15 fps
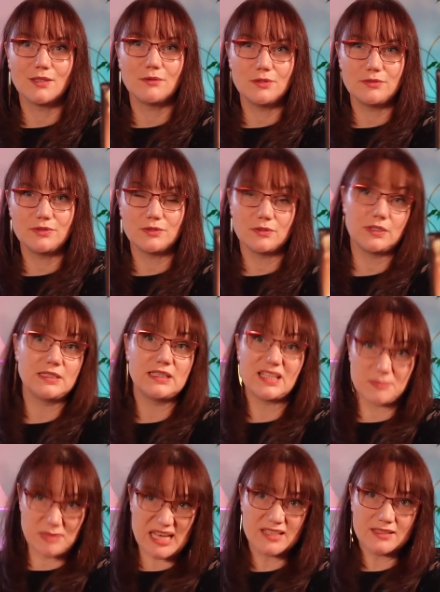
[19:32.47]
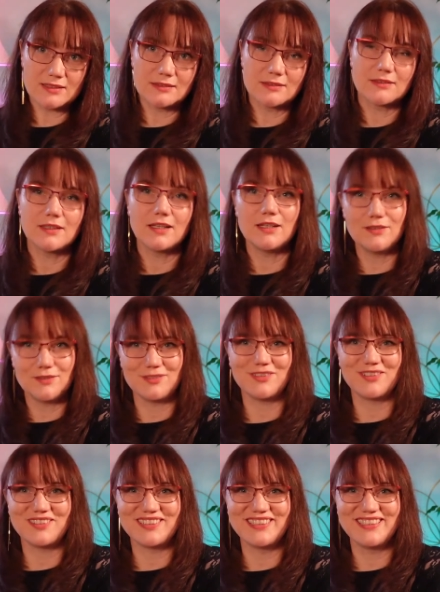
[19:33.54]
with you in the bed, and not
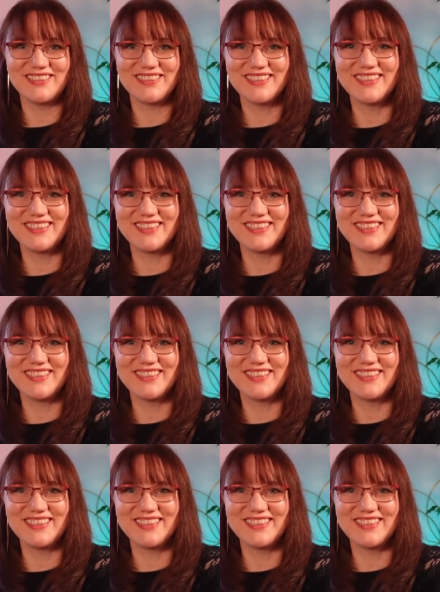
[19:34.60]
only.